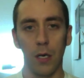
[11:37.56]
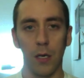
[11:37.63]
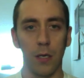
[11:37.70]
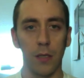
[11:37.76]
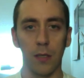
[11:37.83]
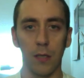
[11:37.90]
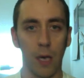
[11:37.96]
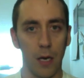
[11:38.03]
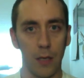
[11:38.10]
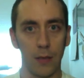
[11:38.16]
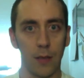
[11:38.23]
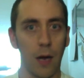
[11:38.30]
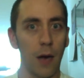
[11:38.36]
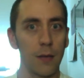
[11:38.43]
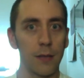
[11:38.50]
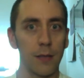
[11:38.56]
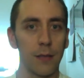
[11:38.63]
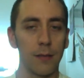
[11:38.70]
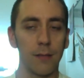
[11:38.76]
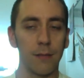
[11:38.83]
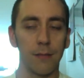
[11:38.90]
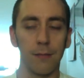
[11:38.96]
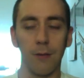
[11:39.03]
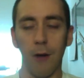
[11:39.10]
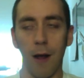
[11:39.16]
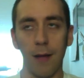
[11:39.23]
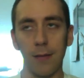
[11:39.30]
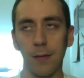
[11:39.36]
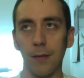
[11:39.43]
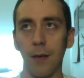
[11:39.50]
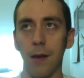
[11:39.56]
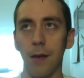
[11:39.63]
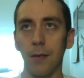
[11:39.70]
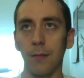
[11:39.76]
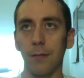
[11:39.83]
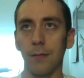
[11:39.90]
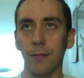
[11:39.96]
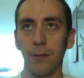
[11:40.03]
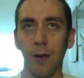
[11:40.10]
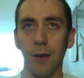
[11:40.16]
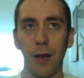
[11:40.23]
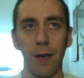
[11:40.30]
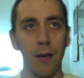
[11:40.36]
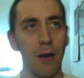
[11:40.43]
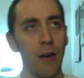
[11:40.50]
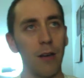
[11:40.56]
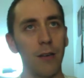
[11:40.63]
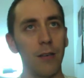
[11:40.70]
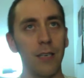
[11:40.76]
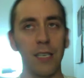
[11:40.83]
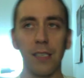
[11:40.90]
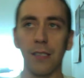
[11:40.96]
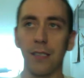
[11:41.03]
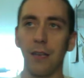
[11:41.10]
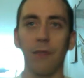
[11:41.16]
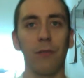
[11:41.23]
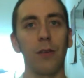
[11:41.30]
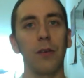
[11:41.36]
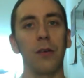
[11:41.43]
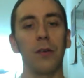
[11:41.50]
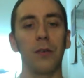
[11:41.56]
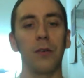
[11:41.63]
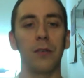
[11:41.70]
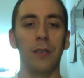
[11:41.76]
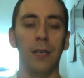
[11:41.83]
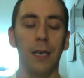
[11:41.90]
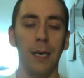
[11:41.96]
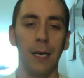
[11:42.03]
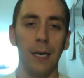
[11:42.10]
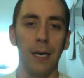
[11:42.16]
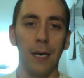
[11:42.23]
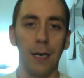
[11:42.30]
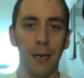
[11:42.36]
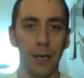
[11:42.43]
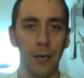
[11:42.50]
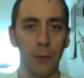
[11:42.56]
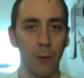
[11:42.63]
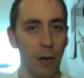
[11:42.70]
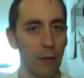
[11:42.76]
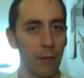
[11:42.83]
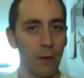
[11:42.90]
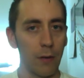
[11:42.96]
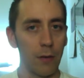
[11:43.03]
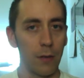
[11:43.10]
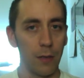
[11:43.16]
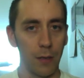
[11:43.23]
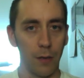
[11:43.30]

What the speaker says: son, cousin, grandson, granddaughter, niece, nephew, whatever.